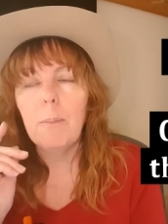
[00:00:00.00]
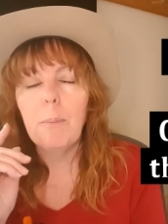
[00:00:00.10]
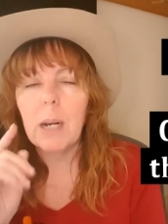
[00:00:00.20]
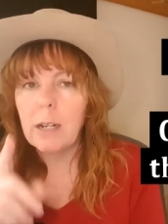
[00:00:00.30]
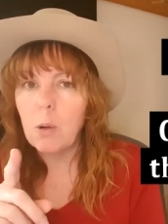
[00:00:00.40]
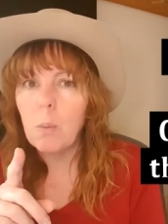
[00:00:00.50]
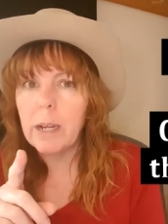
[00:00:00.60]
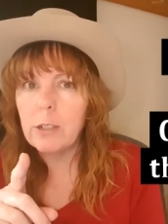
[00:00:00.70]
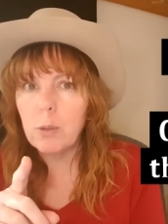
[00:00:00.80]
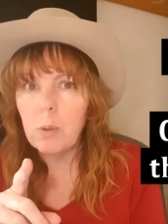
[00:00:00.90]
But I don't
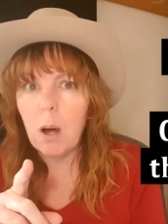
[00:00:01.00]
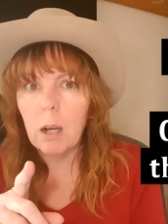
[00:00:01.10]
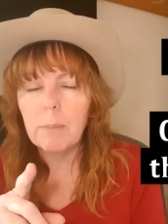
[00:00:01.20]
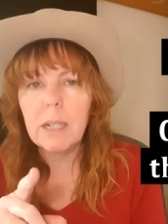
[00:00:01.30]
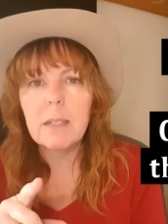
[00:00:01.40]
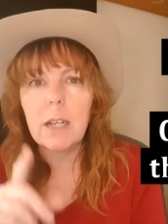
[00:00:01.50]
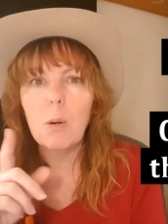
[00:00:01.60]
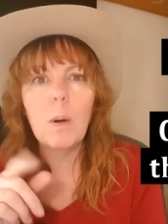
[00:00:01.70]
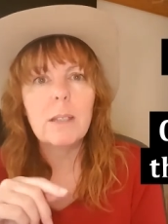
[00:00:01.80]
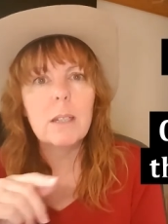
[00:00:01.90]
wait too long because I
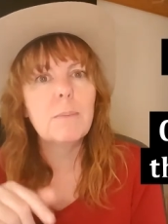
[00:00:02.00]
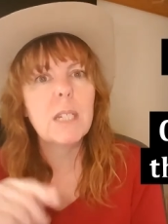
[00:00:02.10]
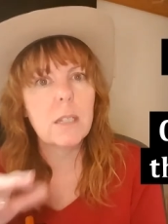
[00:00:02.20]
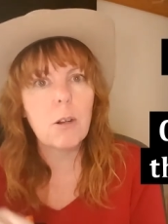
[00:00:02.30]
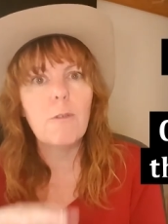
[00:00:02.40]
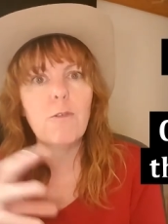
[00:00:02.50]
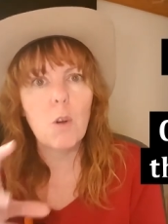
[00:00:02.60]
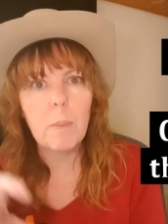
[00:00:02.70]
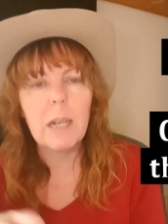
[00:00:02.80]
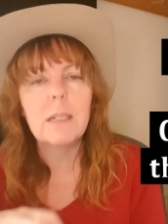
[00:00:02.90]
don't want them to start
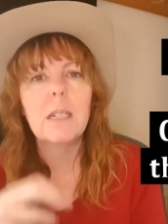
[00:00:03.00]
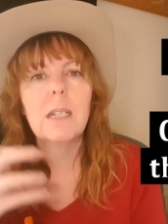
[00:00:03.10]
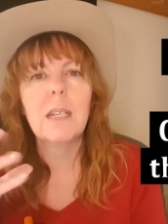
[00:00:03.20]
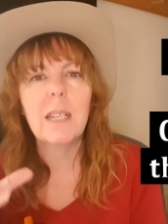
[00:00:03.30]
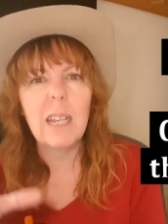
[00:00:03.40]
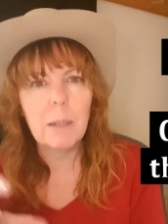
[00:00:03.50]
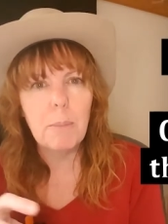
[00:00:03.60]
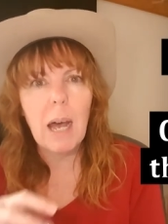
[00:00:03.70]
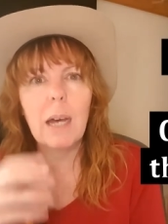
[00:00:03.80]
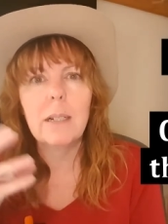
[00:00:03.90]
fermenting and getting
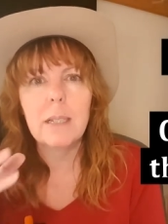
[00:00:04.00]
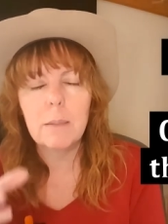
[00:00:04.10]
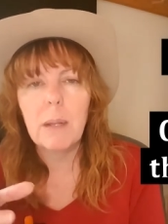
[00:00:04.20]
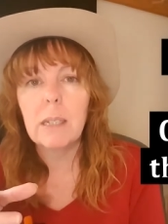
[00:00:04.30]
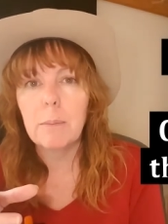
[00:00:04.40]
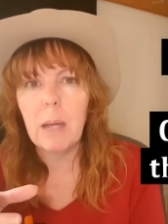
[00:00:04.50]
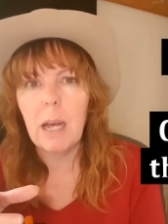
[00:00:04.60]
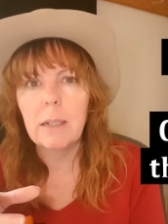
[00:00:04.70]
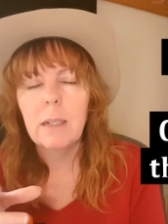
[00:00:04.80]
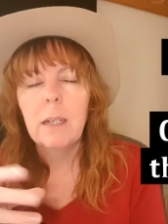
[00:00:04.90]
bad and smelling
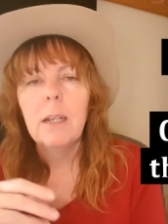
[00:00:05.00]
bad.